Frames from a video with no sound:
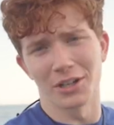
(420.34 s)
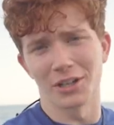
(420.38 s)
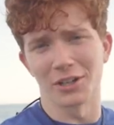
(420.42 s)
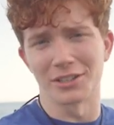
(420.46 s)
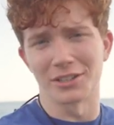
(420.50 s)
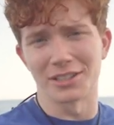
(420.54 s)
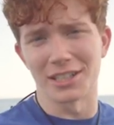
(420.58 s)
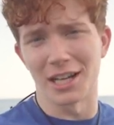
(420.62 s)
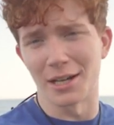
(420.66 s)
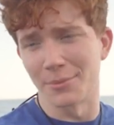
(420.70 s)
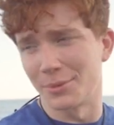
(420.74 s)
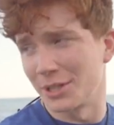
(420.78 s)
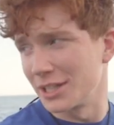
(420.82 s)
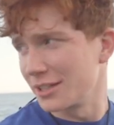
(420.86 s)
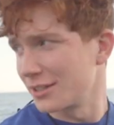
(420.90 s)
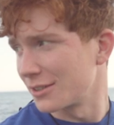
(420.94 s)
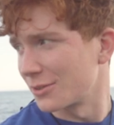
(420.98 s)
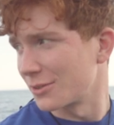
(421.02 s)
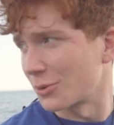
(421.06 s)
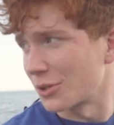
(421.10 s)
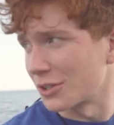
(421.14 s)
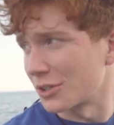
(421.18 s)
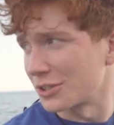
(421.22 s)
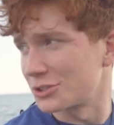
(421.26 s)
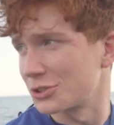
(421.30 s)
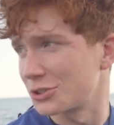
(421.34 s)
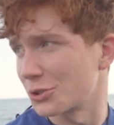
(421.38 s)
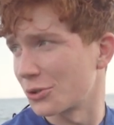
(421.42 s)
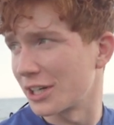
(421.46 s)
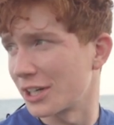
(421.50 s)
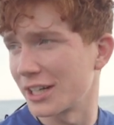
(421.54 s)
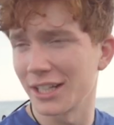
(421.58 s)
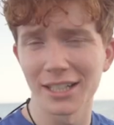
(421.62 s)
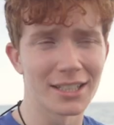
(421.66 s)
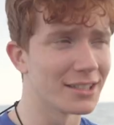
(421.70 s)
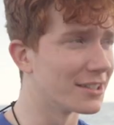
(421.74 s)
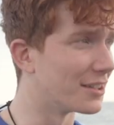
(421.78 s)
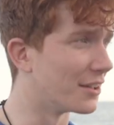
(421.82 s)
here at Tybee. We're
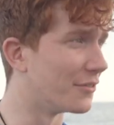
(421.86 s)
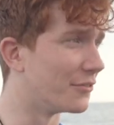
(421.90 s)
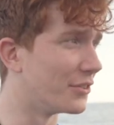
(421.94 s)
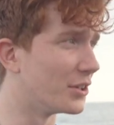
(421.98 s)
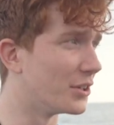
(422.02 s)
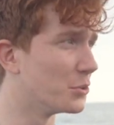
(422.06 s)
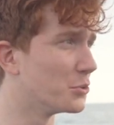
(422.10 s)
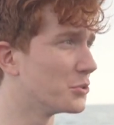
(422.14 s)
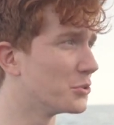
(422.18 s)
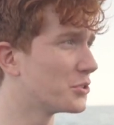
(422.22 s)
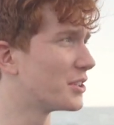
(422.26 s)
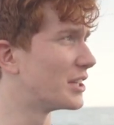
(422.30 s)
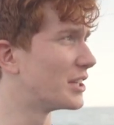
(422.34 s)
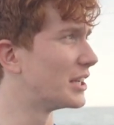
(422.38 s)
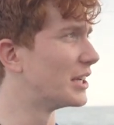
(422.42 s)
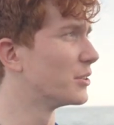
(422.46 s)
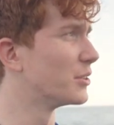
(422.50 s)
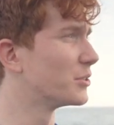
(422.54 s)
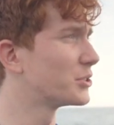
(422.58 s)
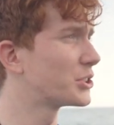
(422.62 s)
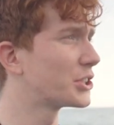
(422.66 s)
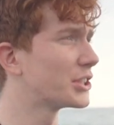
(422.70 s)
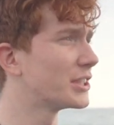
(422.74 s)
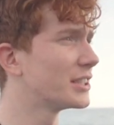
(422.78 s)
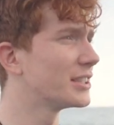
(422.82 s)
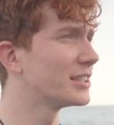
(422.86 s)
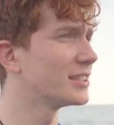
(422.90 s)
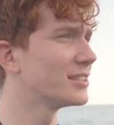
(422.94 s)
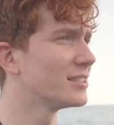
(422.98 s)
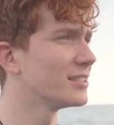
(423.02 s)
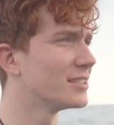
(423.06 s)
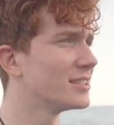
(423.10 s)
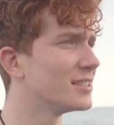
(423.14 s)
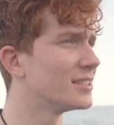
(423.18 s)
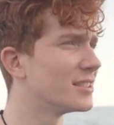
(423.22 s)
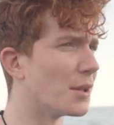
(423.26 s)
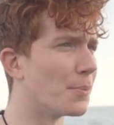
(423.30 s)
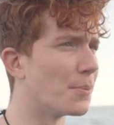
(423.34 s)
enjoying the views, the ocean,
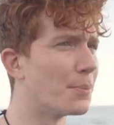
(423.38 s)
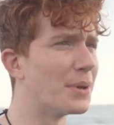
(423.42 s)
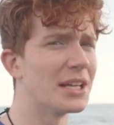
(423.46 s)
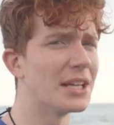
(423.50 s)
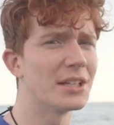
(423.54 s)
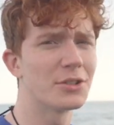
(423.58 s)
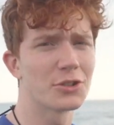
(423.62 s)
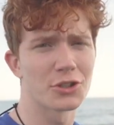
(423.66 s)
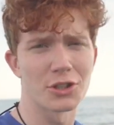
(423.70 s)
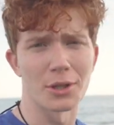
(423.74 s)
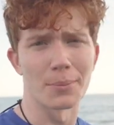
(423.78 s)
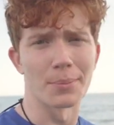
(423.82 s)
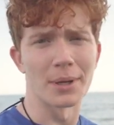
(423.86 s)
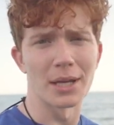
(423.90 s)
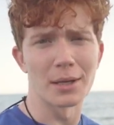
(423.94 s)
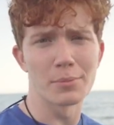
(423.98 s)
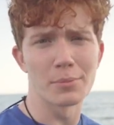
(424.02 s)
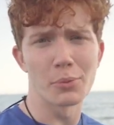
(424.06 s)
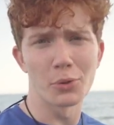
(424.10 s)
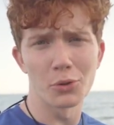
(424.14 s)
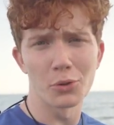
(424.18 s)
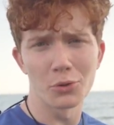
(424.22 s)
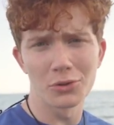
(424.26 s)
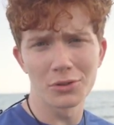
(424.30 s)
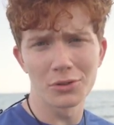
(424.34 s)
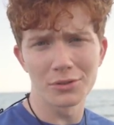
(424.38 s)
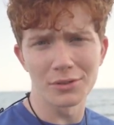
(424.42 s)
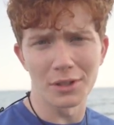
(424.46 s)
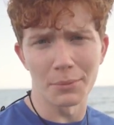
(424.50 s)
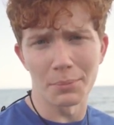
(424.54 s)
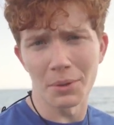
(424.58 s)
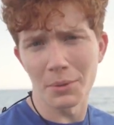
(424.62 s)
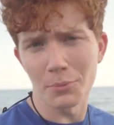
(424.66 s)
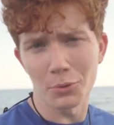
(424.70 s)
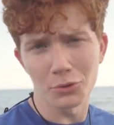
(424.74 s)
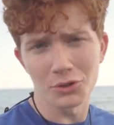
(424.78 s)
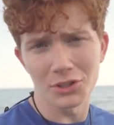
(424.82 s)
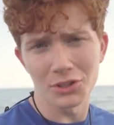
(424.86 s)
the beach, the people, the
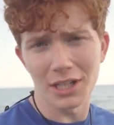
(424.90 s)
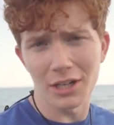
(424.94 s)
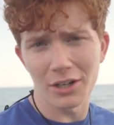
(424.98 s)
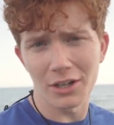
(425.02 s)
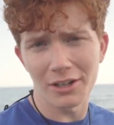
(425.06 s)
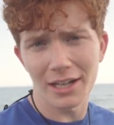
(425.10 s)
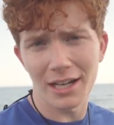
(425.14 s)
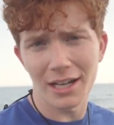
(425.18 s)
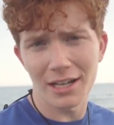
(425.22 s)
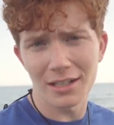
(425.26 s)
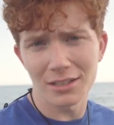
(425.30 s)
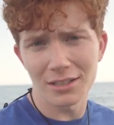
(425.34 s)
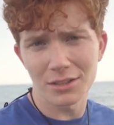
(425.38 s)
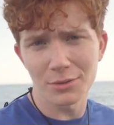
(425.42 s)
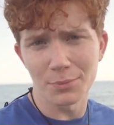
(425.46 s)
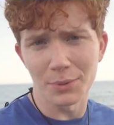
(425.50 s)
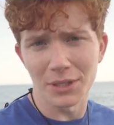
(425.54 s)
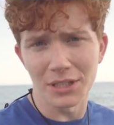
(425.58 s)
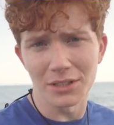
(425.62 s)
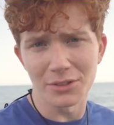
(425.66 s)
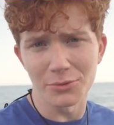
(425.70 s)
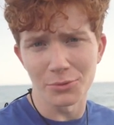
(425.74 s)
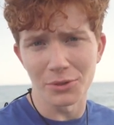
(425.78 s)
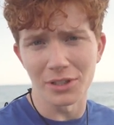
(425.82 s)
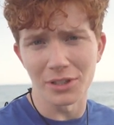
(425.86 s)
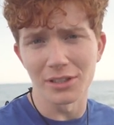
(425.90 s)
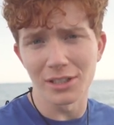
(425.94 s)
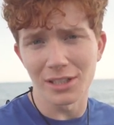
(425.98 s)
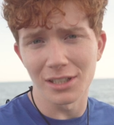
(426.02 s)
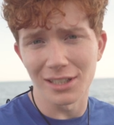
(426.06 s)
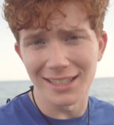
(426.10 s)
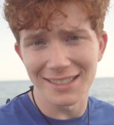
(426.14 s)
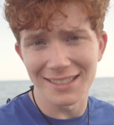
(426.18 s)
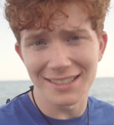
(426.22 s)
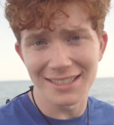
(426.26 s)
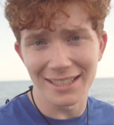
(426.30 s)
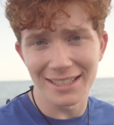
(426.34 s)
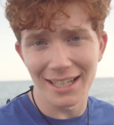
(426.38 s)
people staring at us because we look
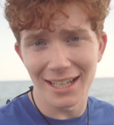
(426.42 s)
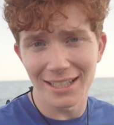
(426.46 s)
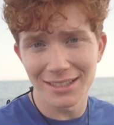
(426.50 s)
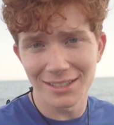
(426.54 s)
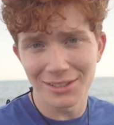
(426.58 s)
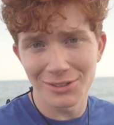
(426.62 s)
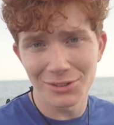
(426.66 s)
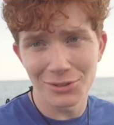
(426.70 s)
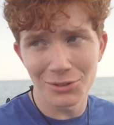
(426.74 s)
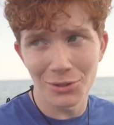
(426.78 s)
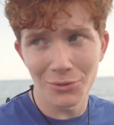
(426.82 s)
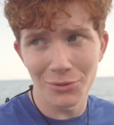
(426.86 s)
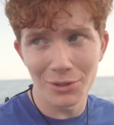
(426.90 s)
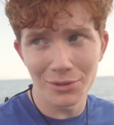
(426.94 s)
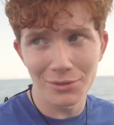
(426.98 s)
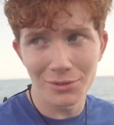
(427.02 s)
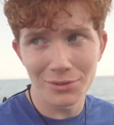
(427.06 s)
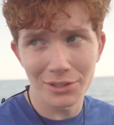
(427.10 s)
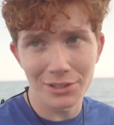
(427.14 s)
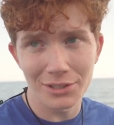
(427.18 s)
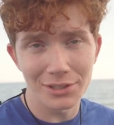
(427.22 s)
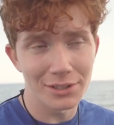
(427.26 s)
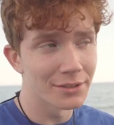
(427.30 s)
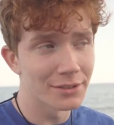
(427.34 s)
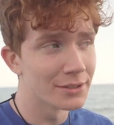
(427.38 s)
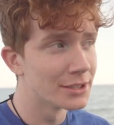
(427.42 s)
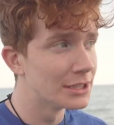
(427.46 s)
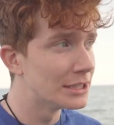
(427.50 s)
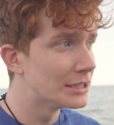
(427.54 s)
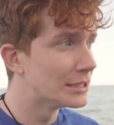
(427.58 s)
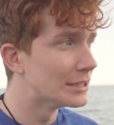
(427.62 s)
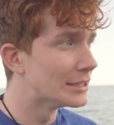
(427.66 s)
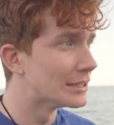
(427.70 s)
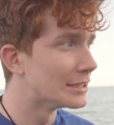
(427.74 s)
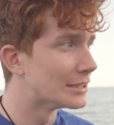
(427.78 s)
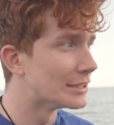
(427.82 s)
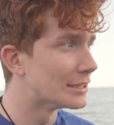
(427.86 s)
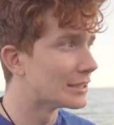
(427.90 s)
like SCAD students.
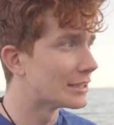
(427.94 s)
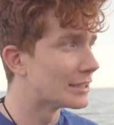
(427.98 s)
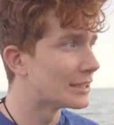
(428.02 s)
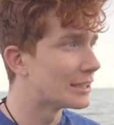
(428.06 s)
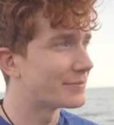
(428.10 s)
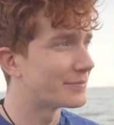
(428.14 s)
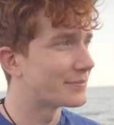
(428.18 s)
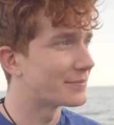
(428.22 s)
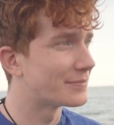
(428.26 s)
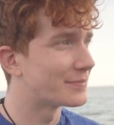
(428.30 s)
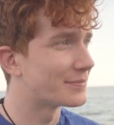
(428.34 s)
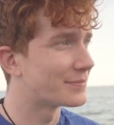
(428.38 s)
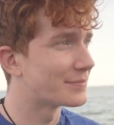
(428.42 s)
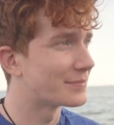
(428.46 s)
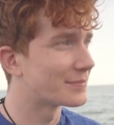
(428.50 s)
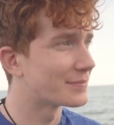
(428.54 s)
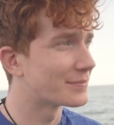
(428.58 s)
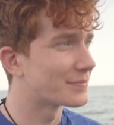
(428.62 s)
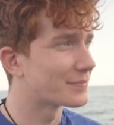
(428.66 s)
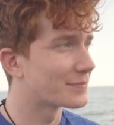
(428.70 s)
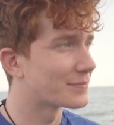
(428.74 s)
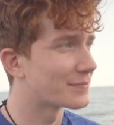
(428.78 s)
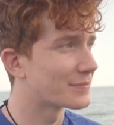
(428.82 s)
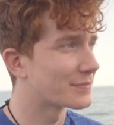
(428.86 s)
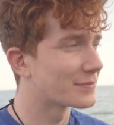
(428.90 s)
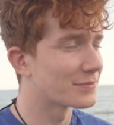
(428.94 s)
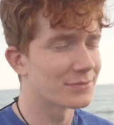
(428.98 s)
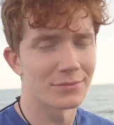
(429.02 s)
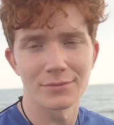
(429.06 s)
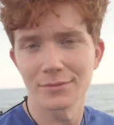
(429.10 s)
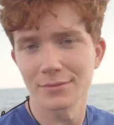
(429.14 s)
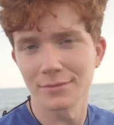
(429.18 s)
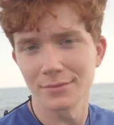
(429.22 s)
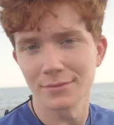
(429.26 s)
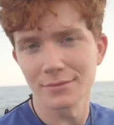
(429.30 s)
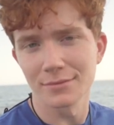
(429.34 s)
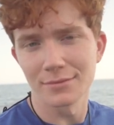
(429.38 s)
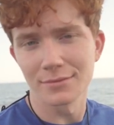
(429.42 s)
You look like a SCAD student, I
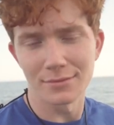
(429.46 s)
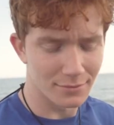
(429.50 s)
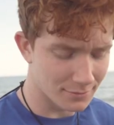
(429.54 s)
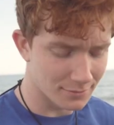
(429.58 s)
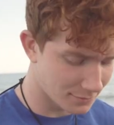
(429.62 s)
don't.